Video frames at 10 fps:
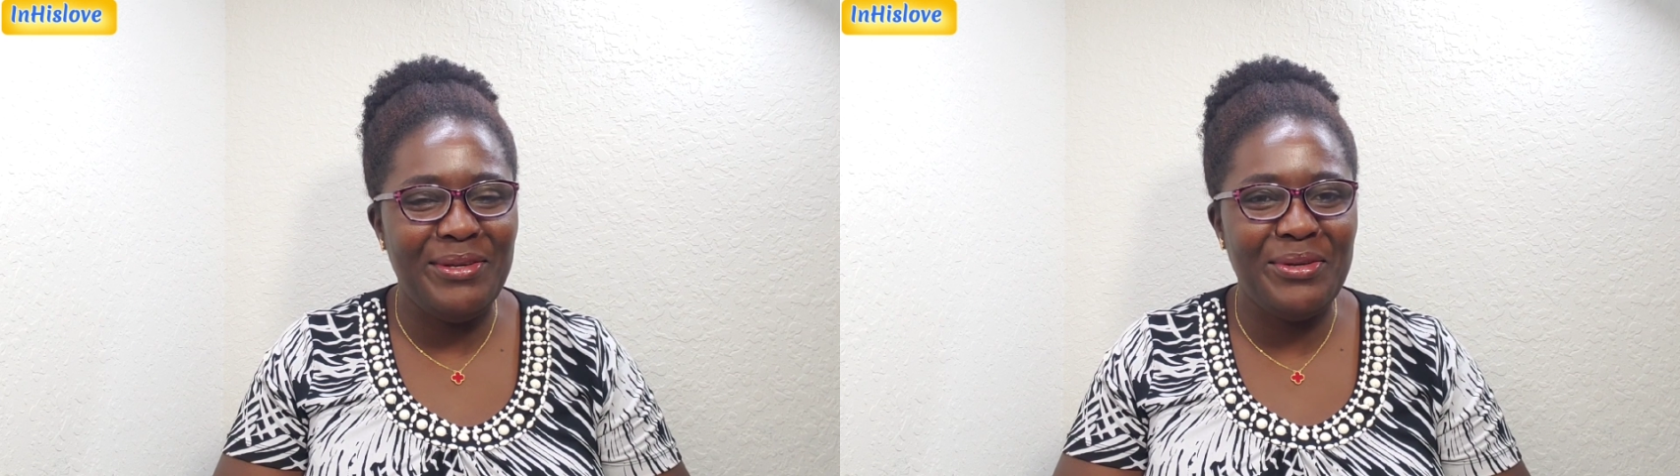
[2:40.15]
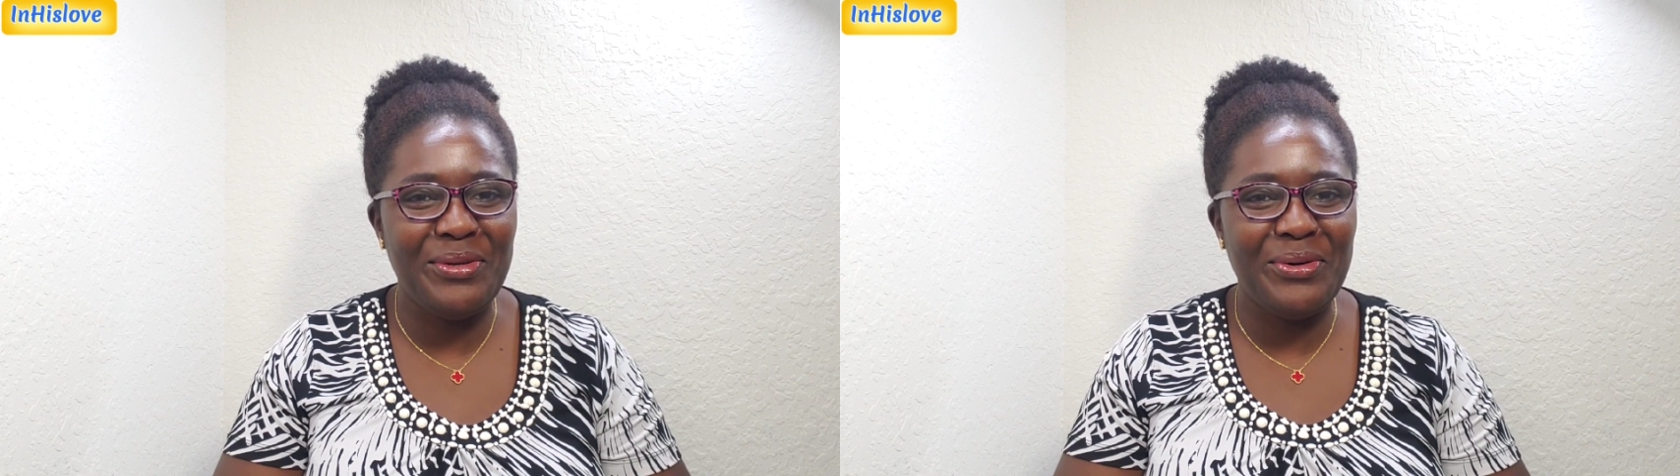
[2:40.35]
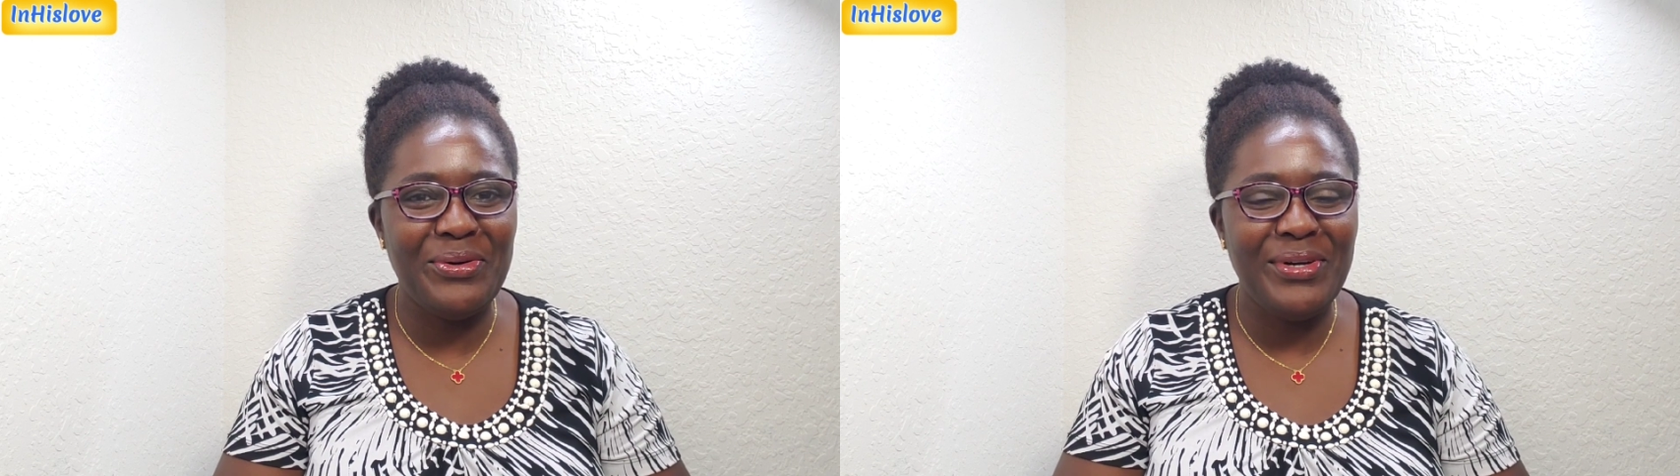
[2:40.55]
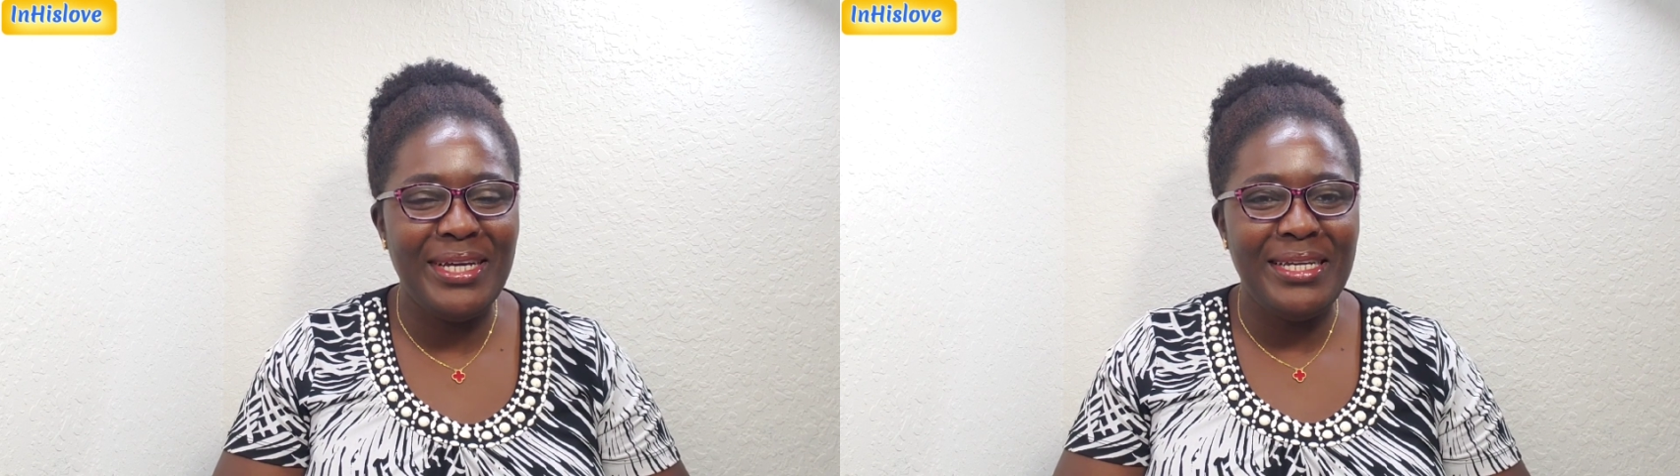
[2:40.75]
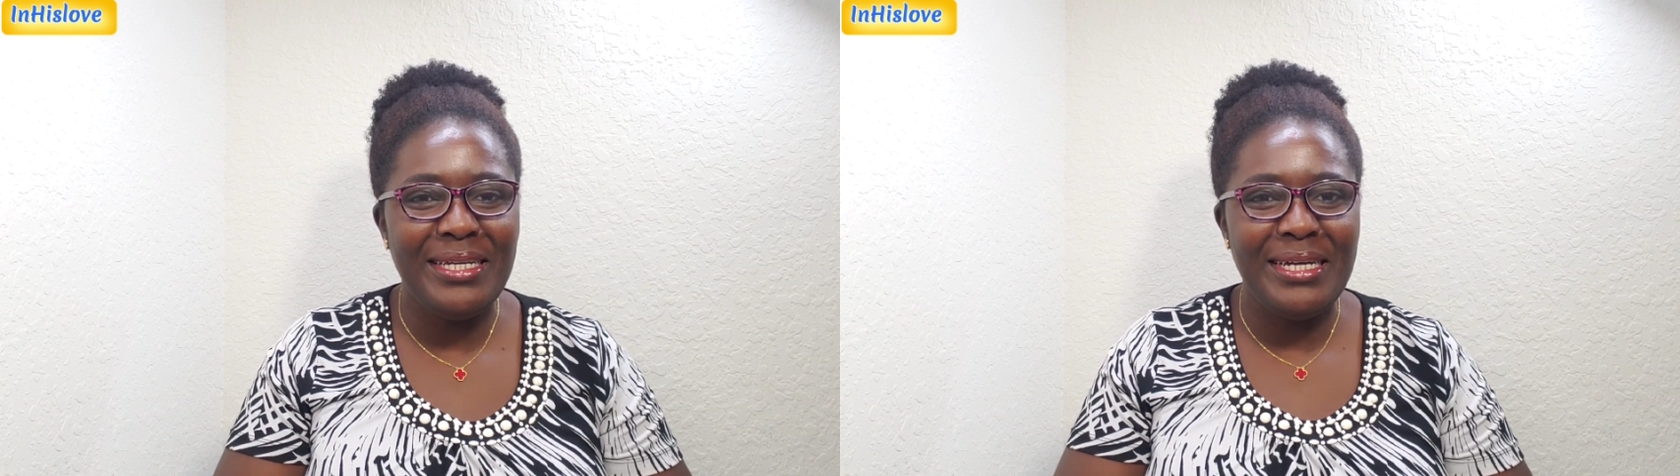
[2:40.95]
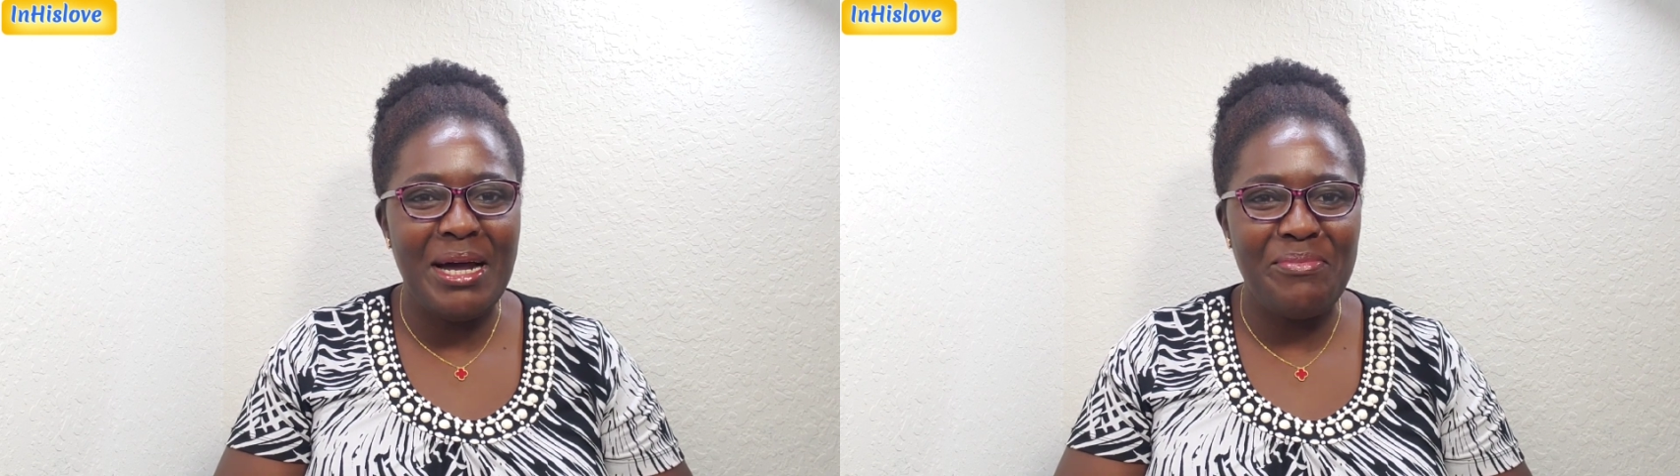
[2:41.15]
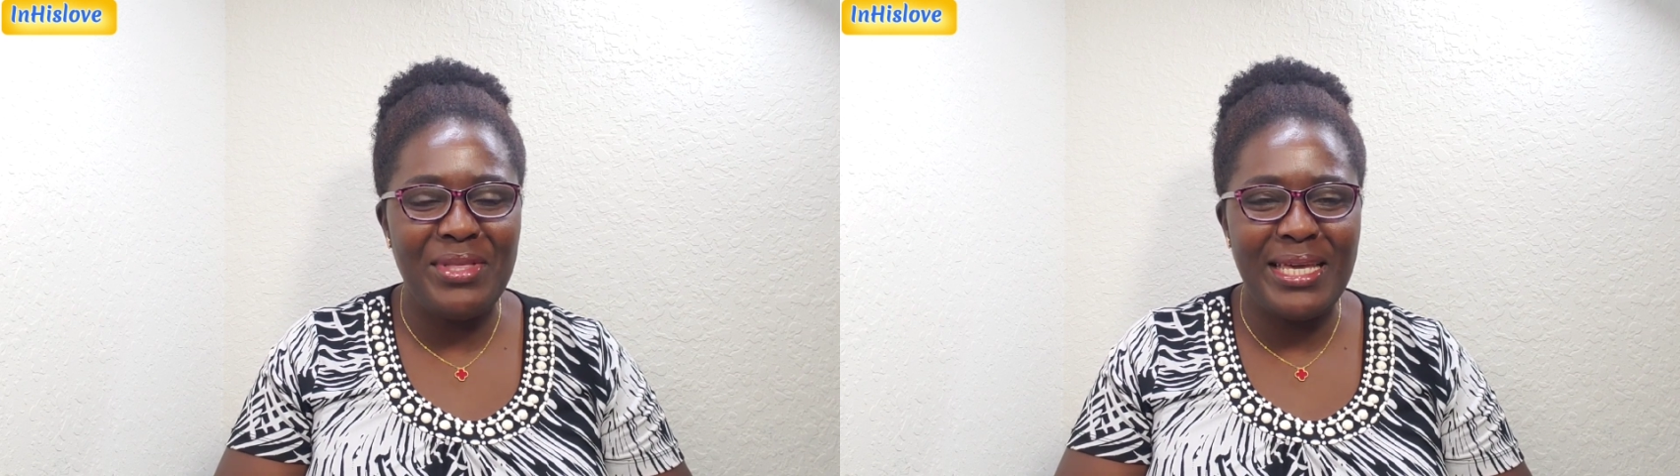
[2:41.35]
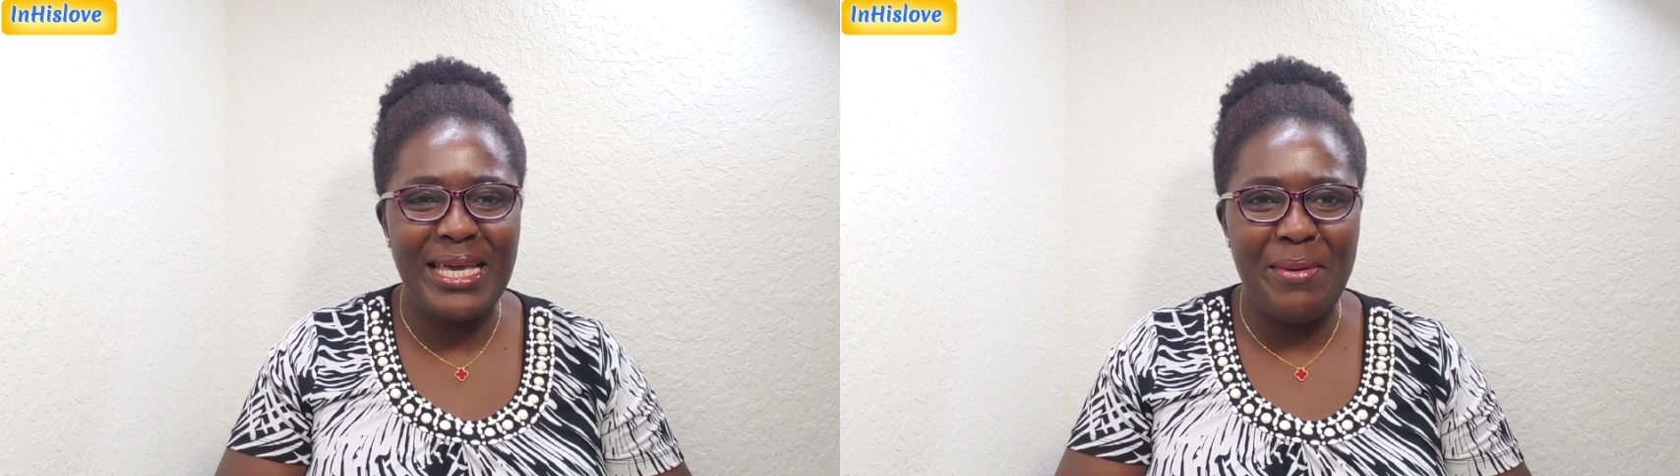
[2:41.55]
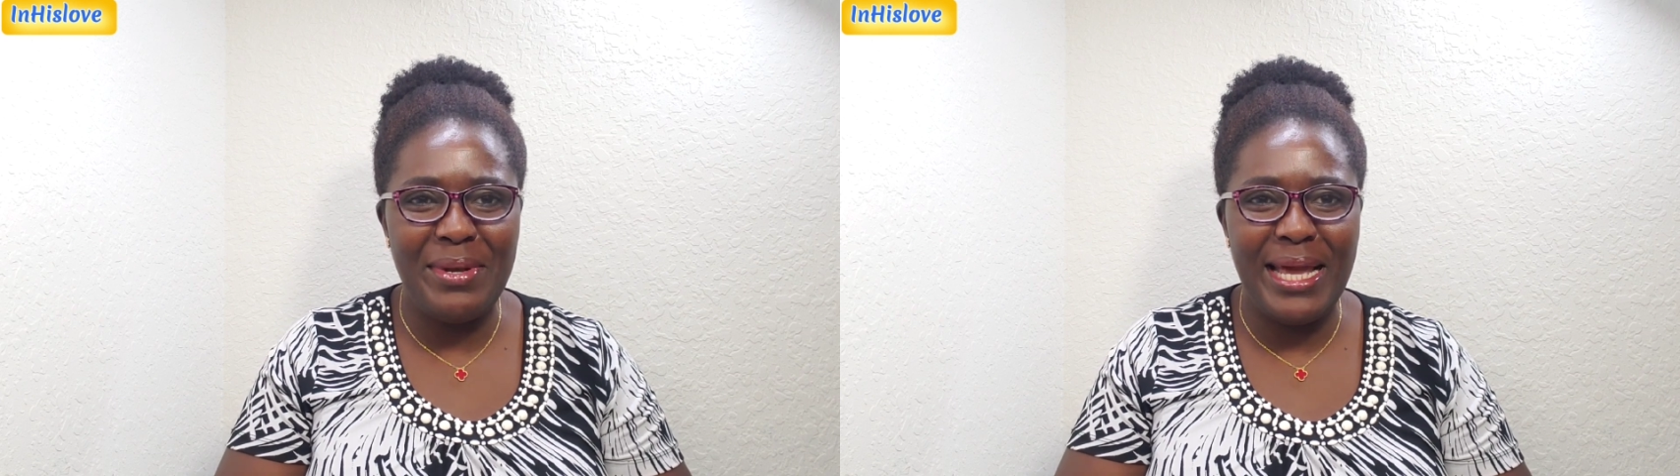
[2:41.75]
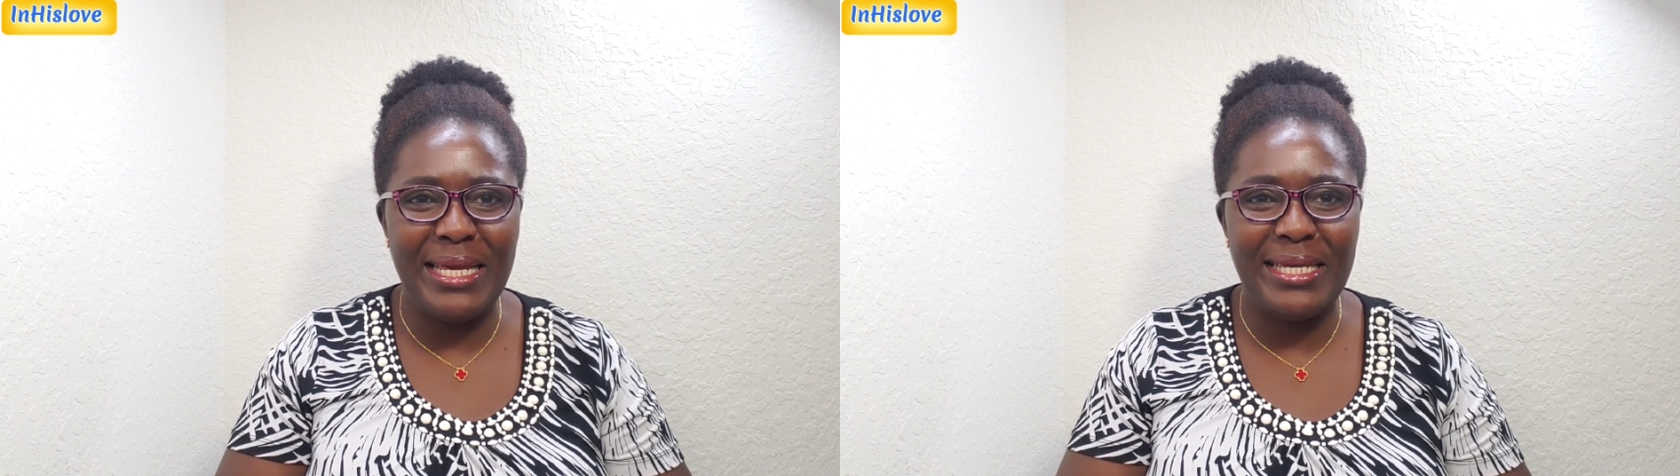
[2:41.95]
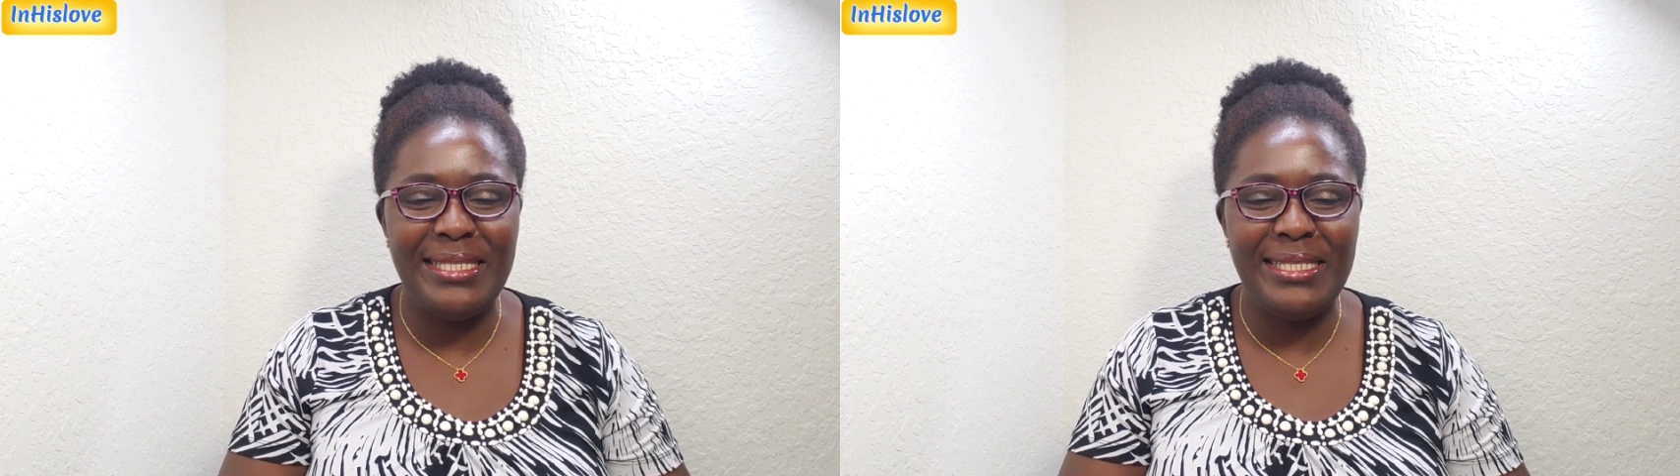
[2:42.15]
You know, I'm thinking, I'm like,